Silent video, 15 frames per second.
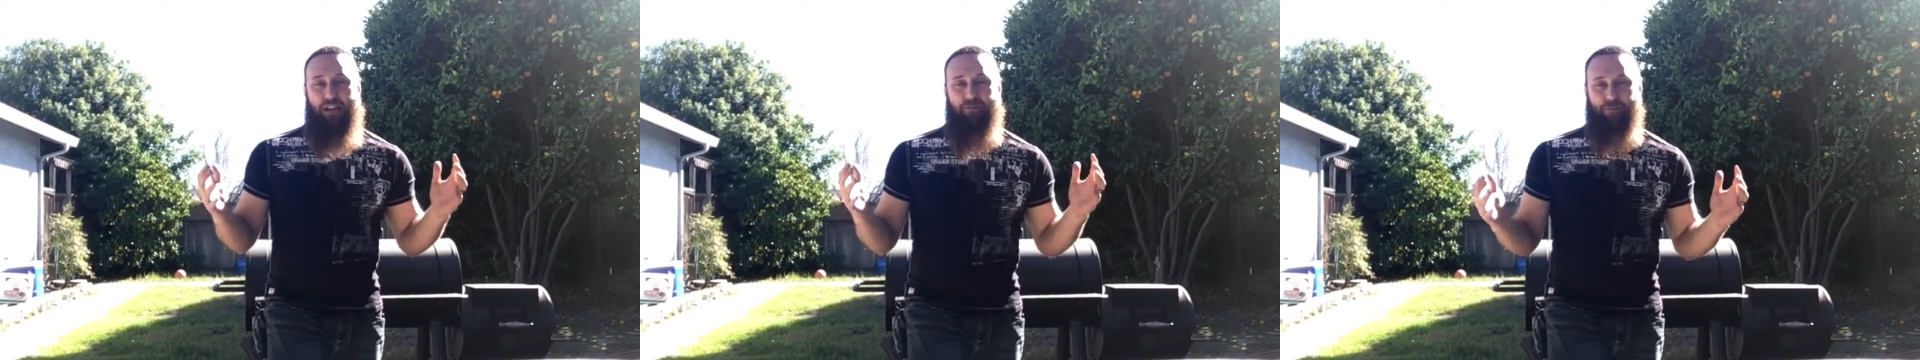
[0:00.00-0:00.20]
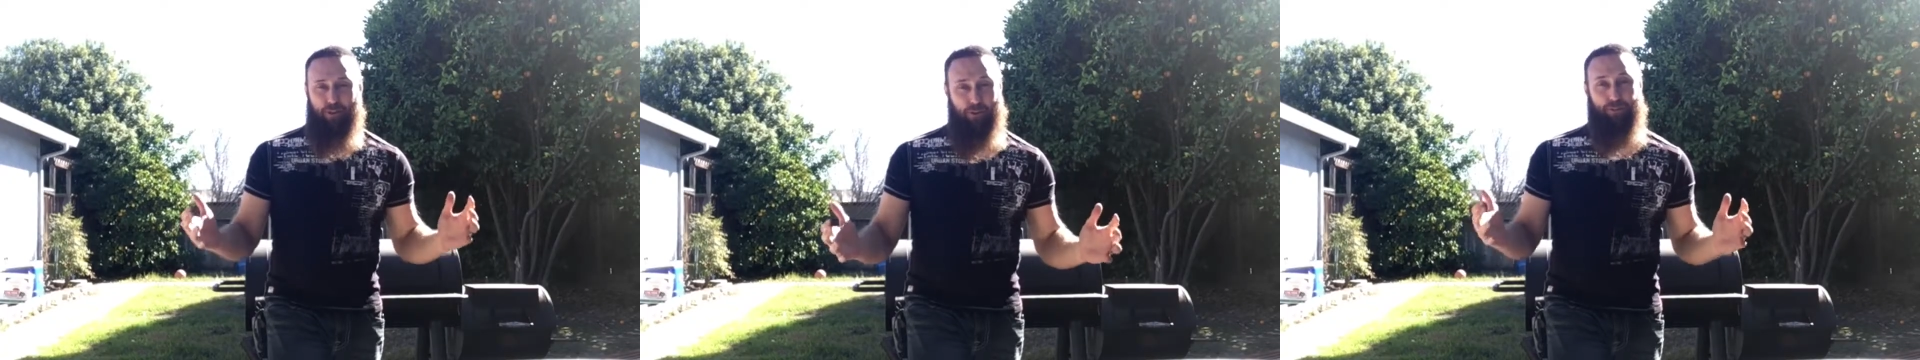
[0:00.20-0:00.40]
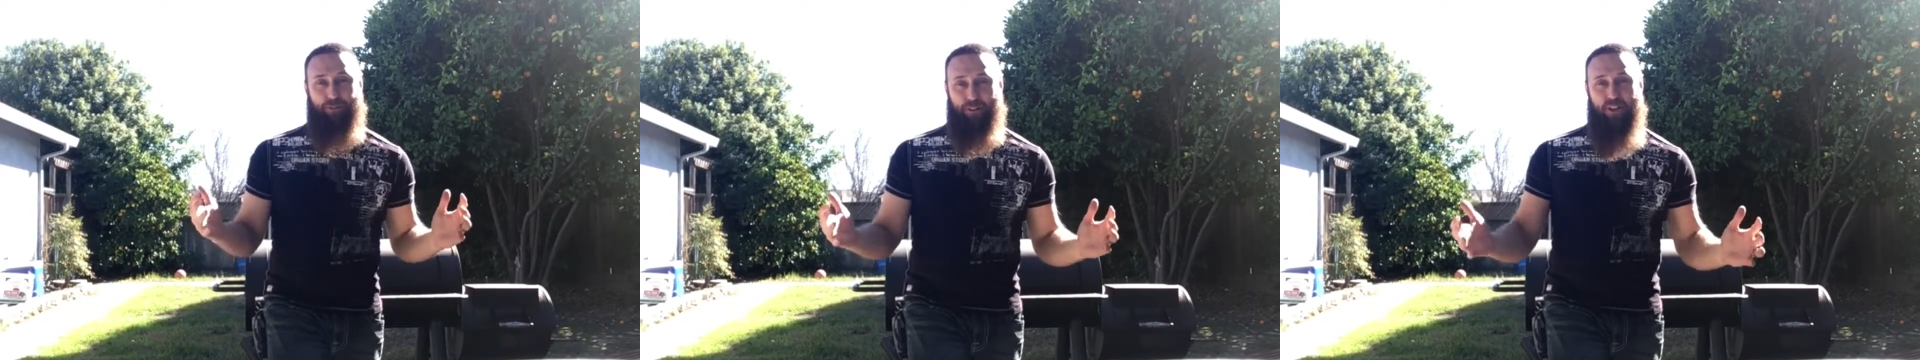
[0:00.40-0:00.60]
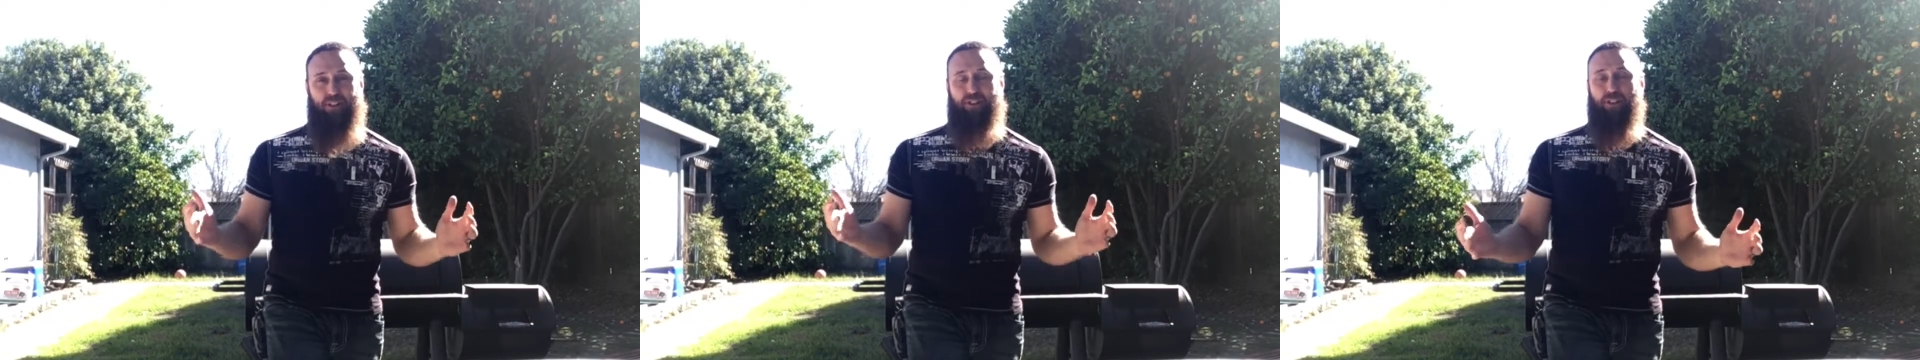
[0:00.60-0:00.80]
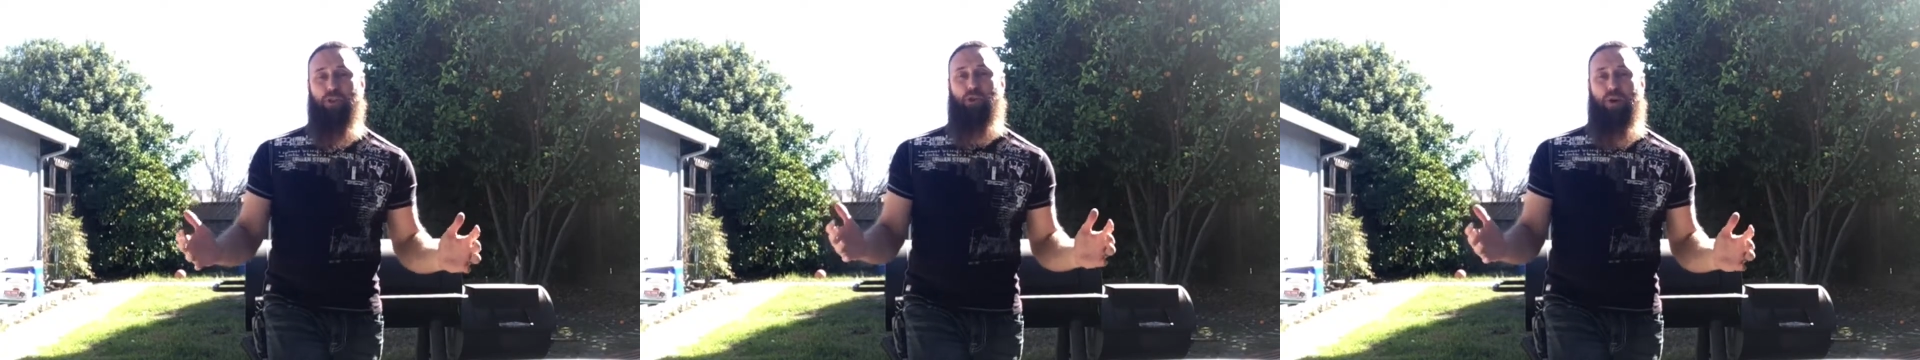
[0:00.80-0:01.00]
into their
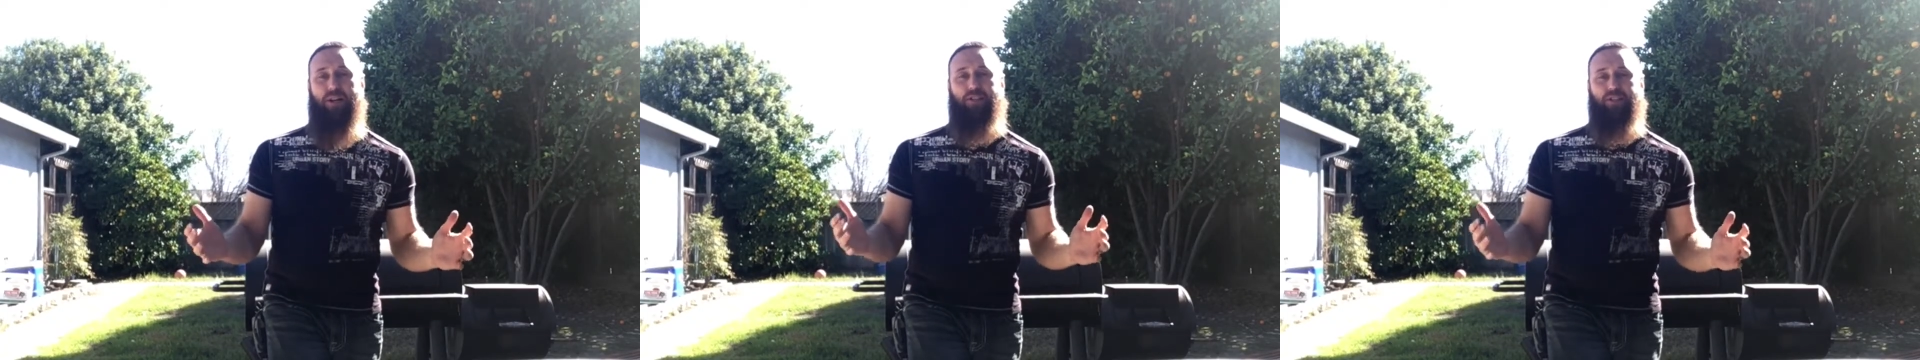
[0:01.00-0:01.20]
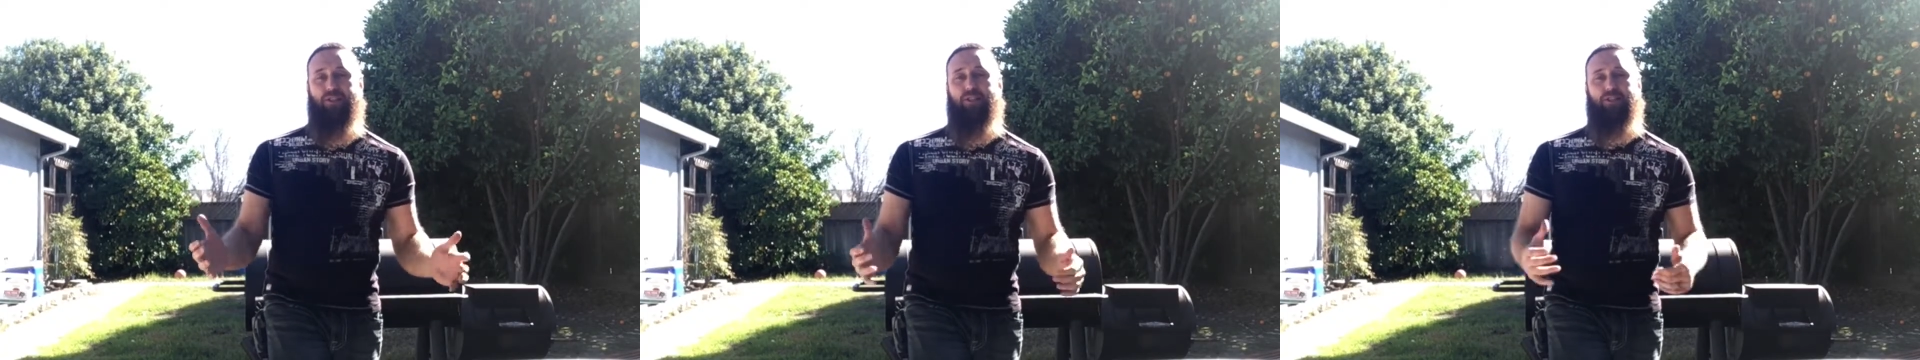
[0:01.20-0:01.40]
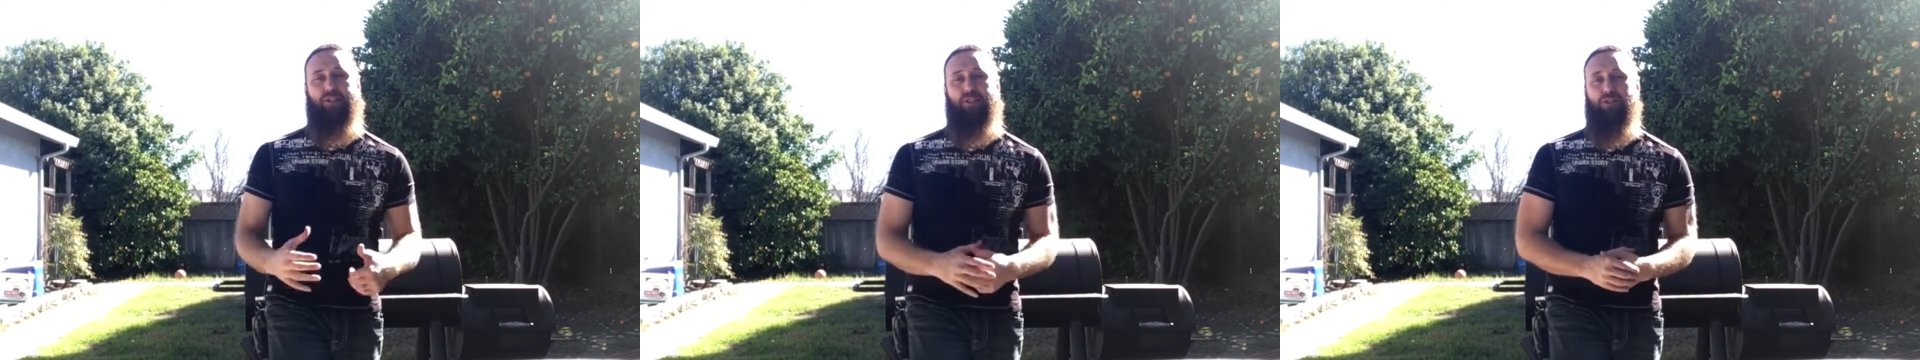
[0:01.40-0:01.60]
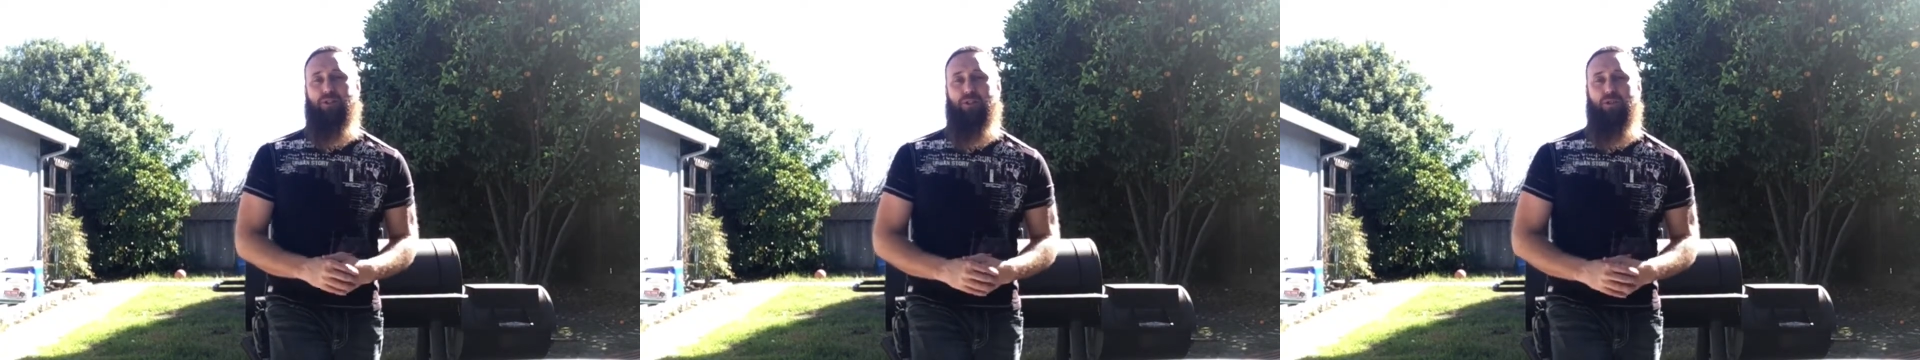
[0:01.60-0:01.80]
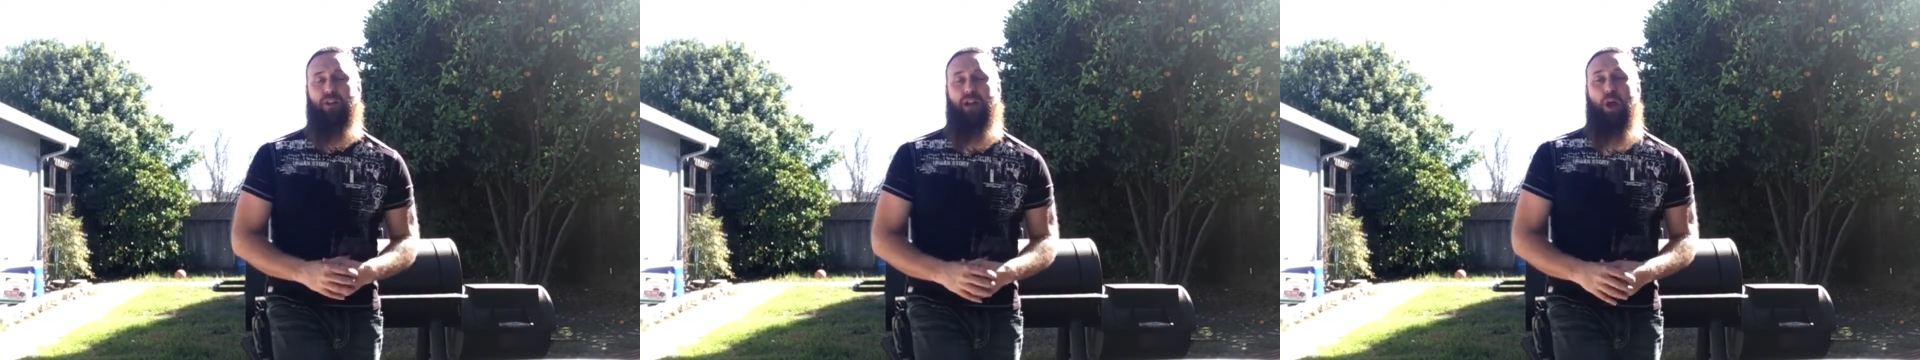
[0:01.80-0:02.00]
faith in Christ this
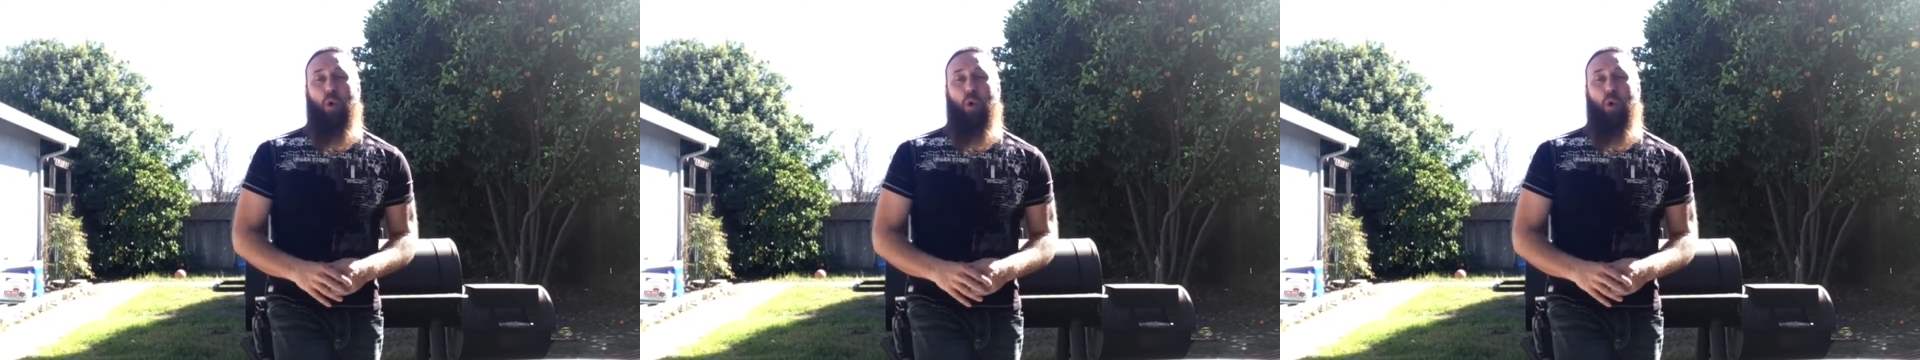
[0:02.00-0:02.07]
Easter,